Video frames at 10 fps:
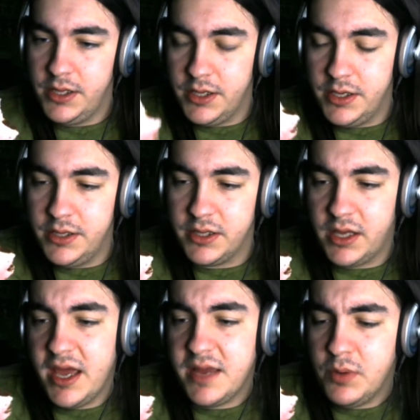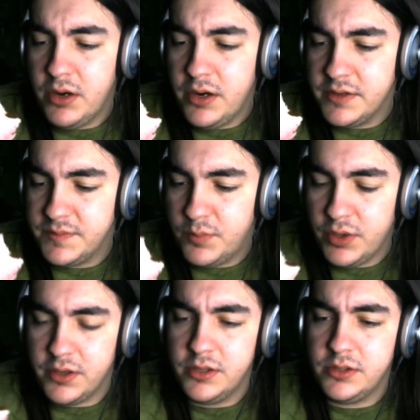Uh, the cake part is pretty
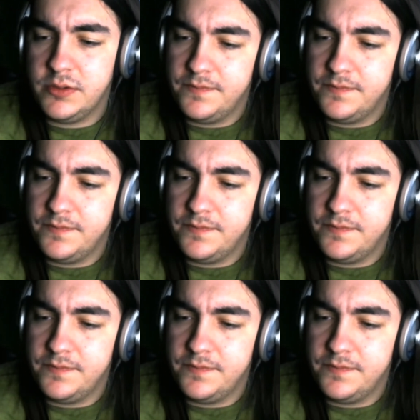good.